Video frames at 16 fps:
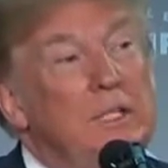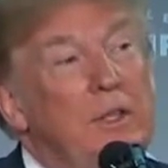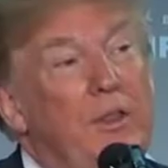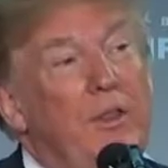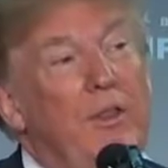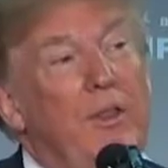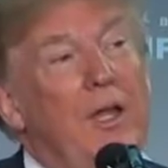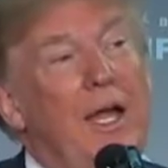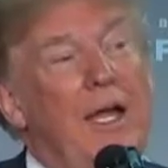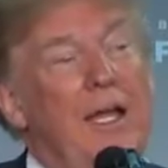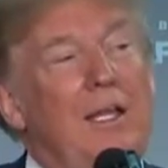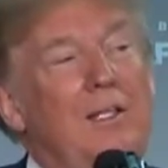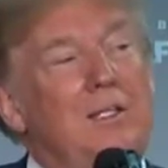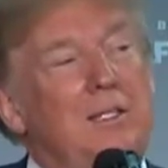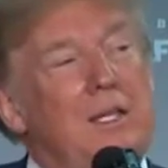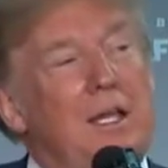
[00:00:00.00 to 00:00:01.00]
The
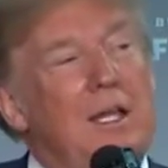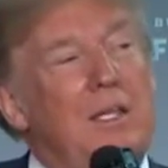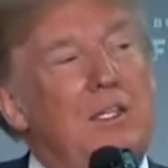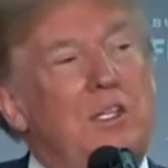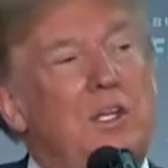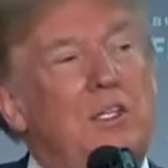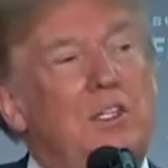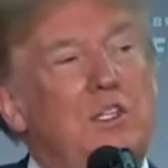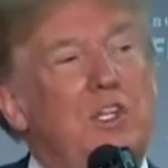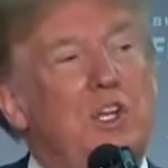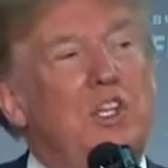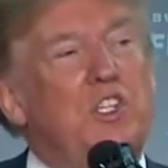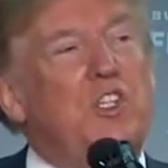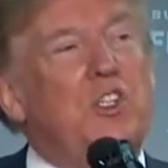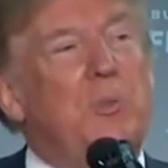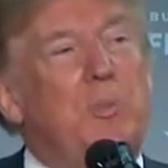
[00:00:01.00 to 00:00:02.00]
United States has
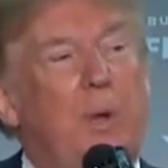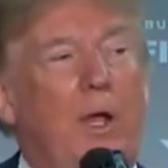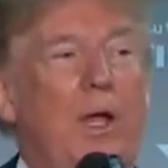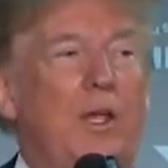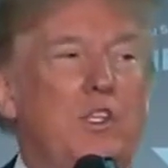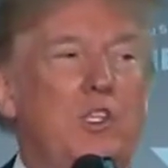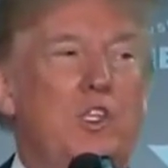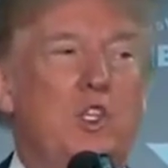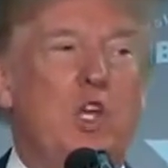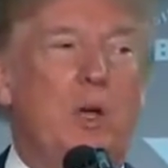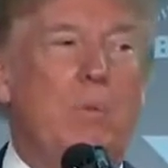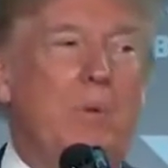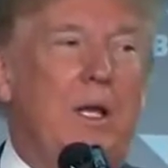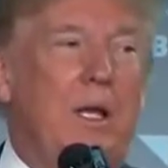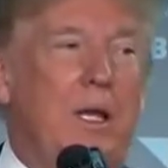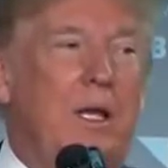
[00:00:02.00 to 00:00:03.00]
just surpassed
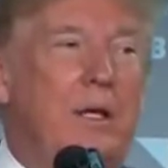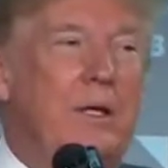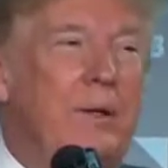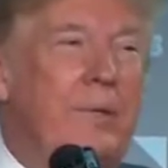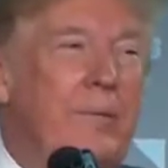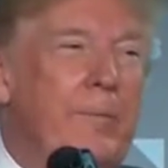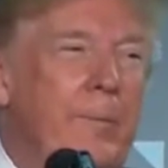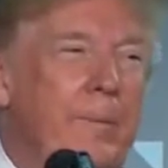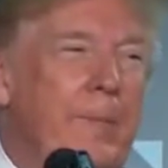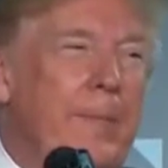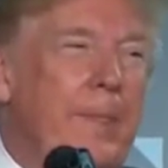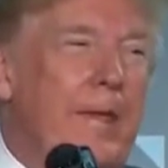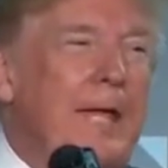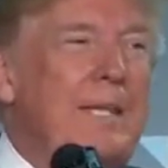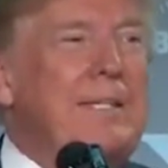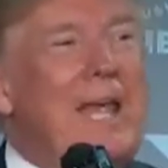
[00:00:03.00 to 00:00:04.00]
Germany
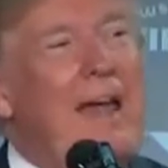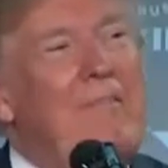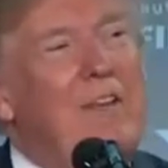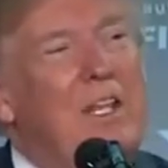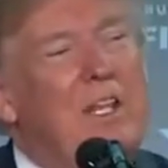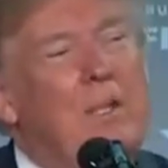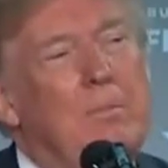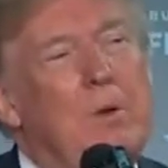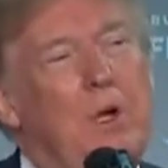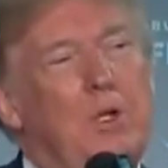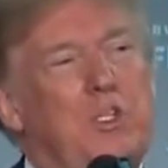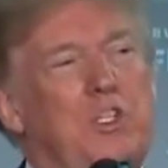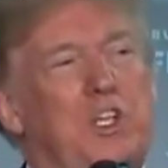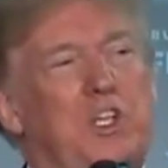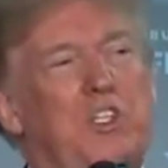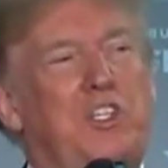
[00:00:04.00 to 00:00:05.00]
as having the
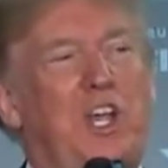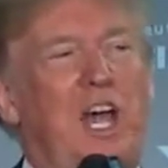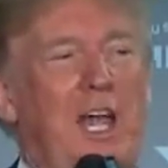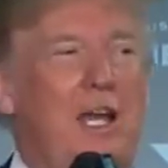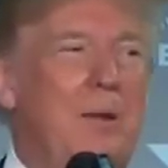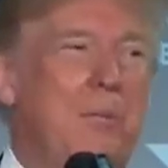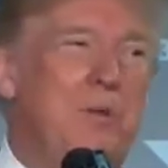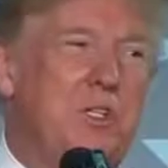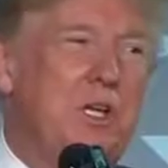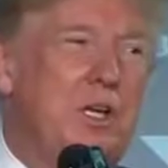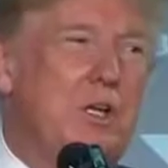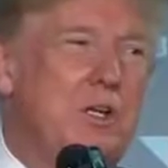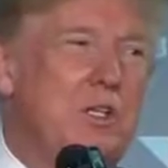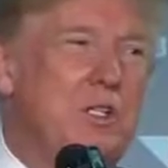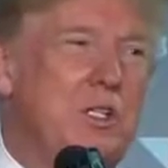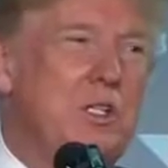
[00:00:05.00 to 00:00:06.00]
most asylum
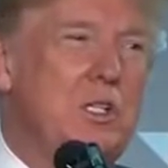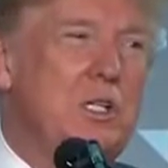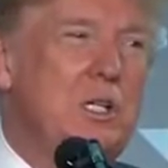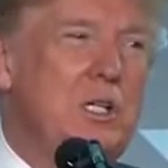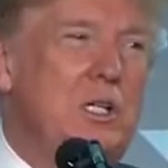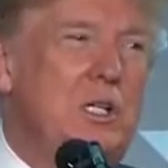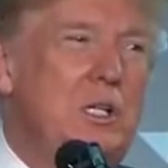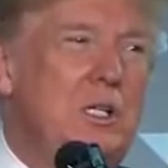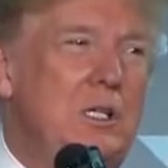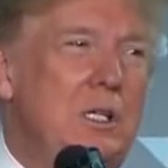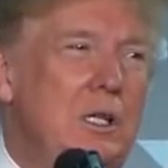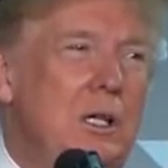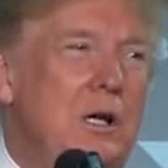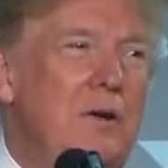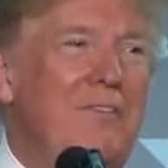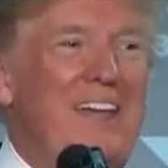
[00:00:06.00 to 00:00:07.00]
seekers
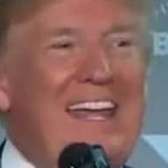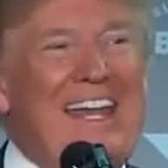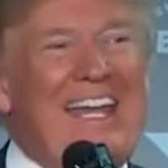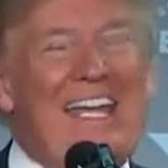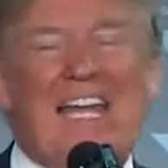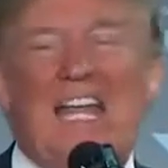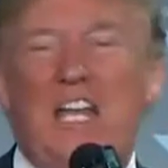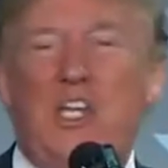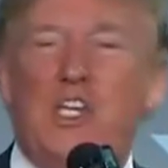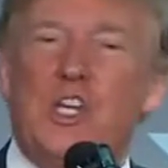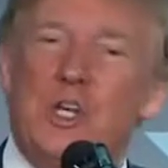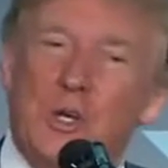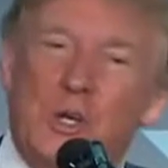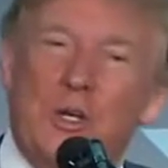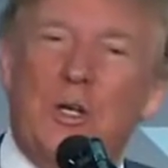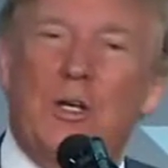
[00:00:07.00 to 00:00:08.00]
of any
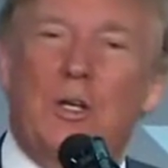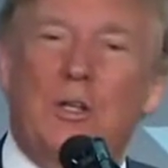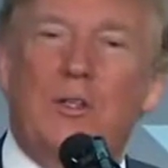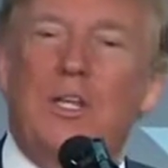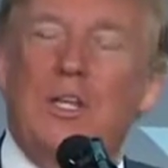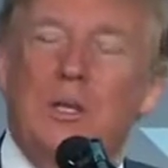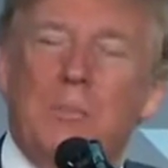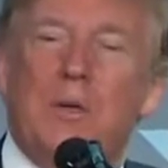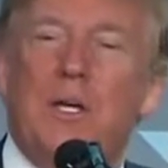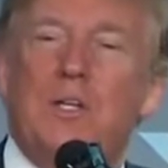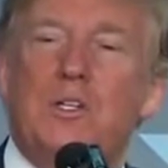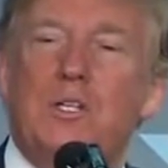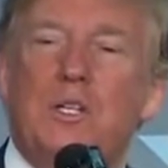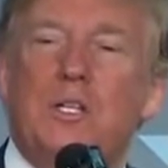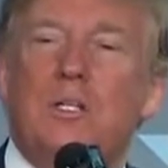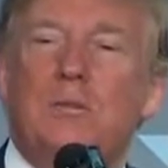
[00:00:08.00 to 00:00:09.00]
nation on earth. Can you
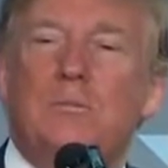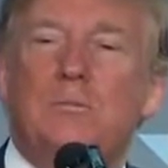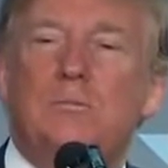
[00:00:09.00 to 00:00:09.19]
imagine that?